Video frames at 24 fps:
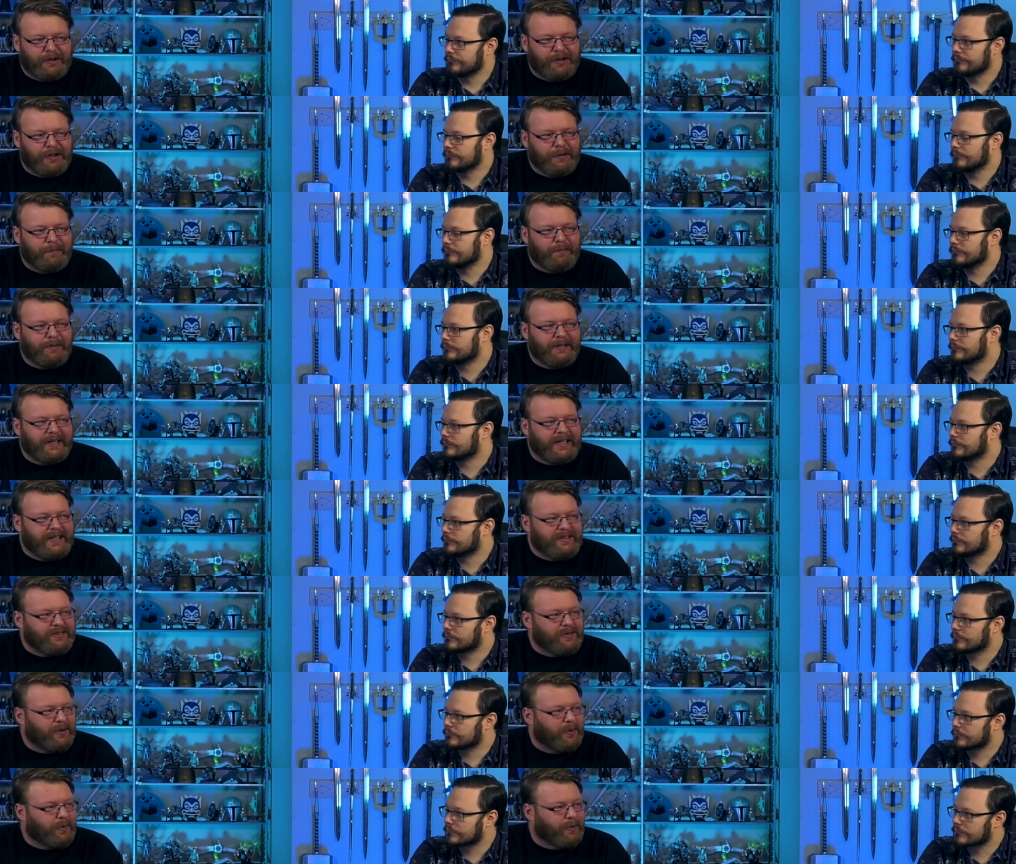Speaker 1: a good
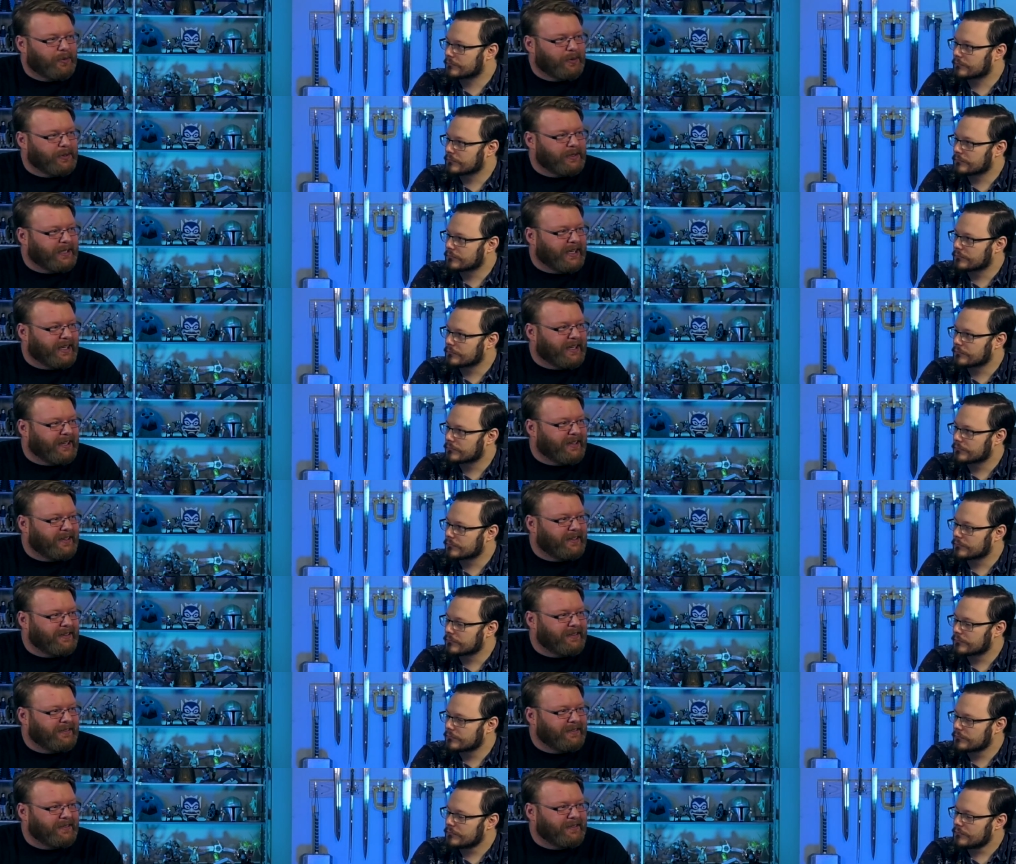placeholder.
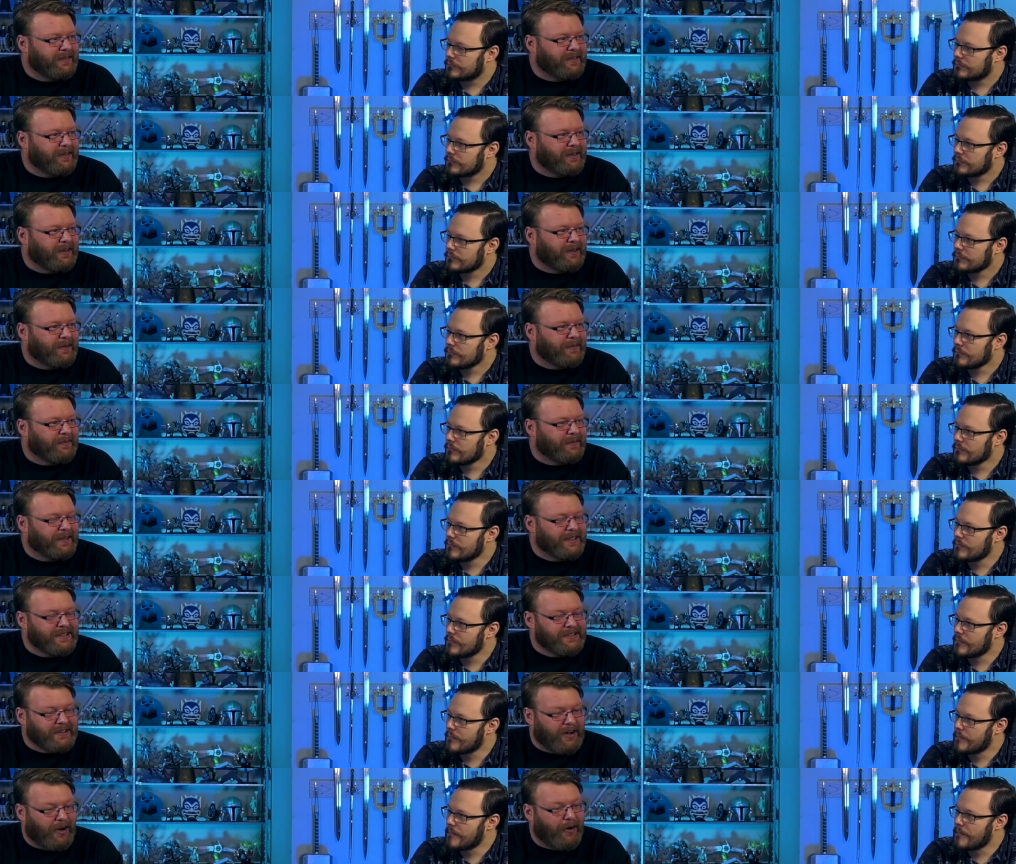Like you
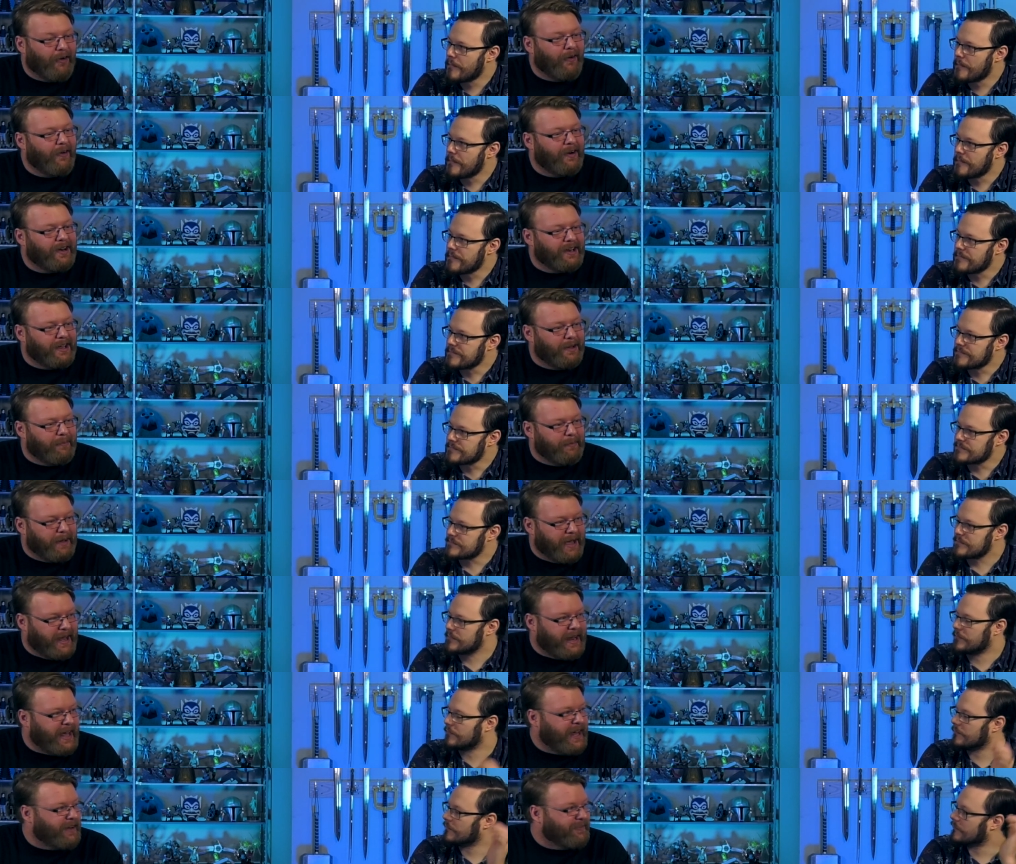know, he's already
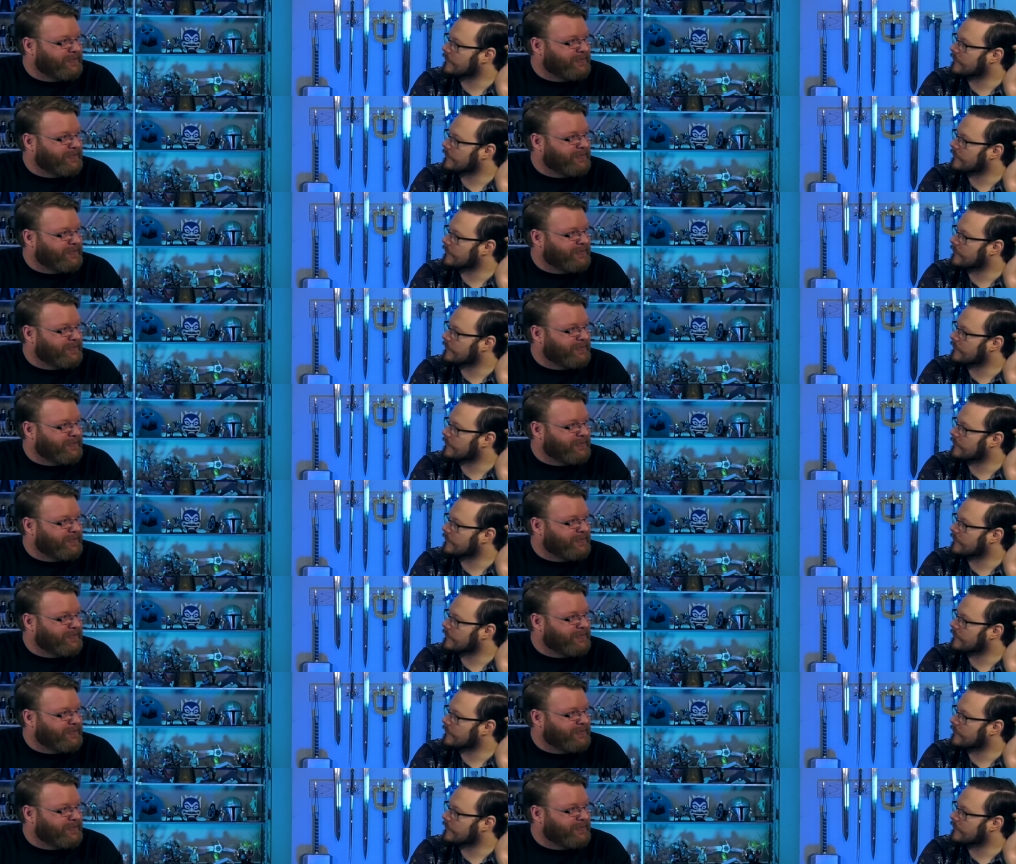a man out